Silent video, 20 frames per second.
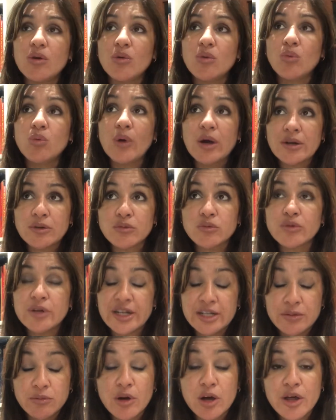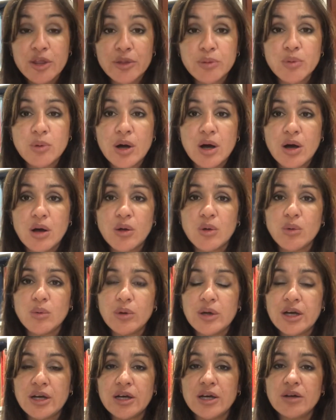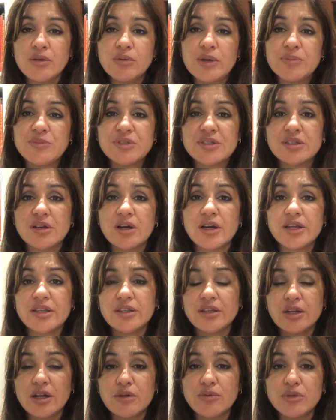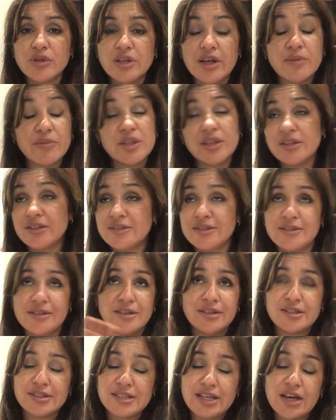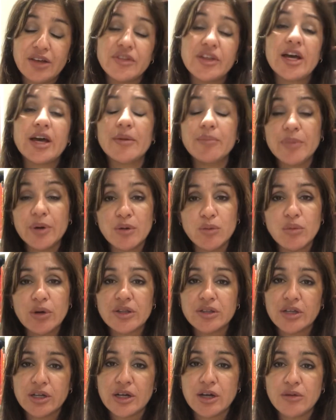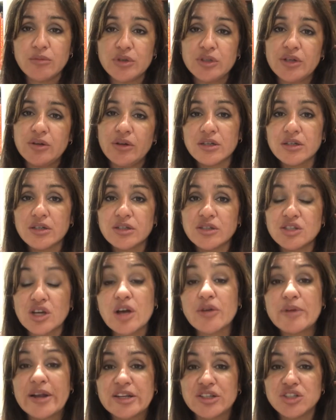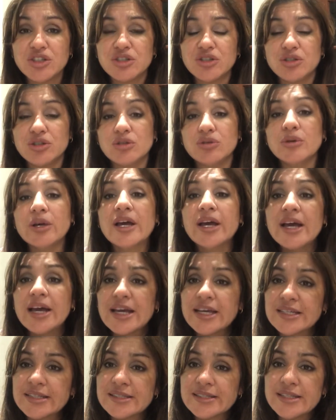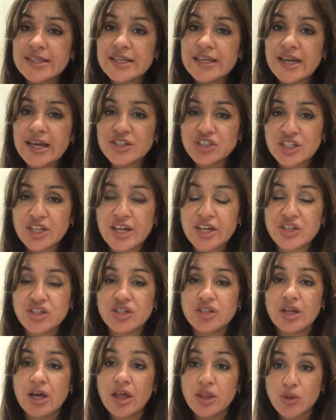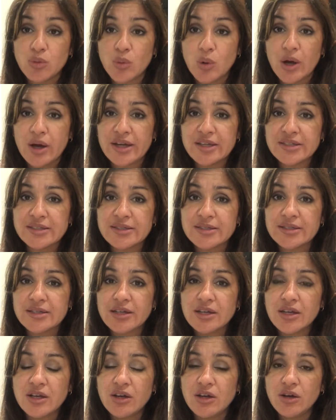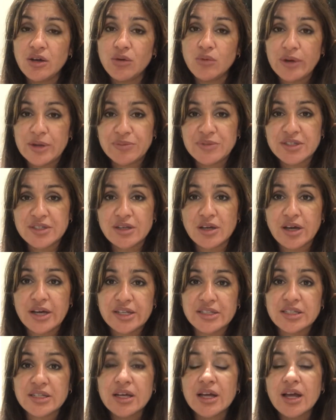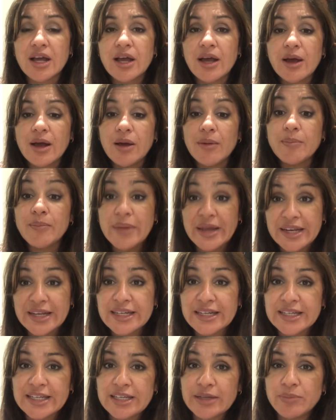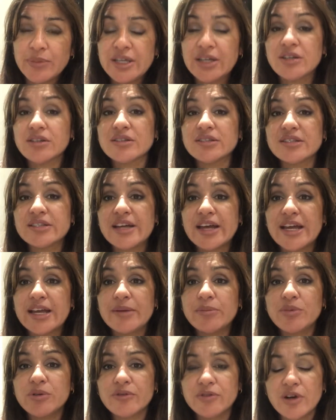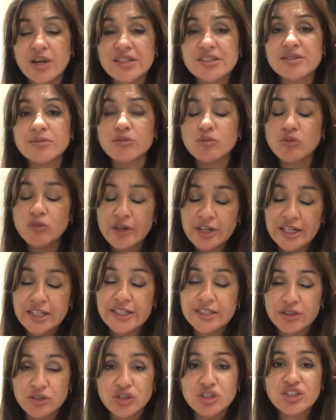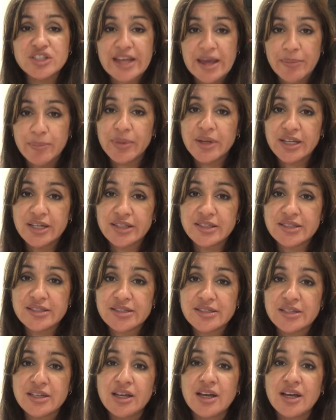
One really worthwhile website that there's tons out there, but one that I would direct you to is the Education Otherwise website, mainly because they provide some really good templates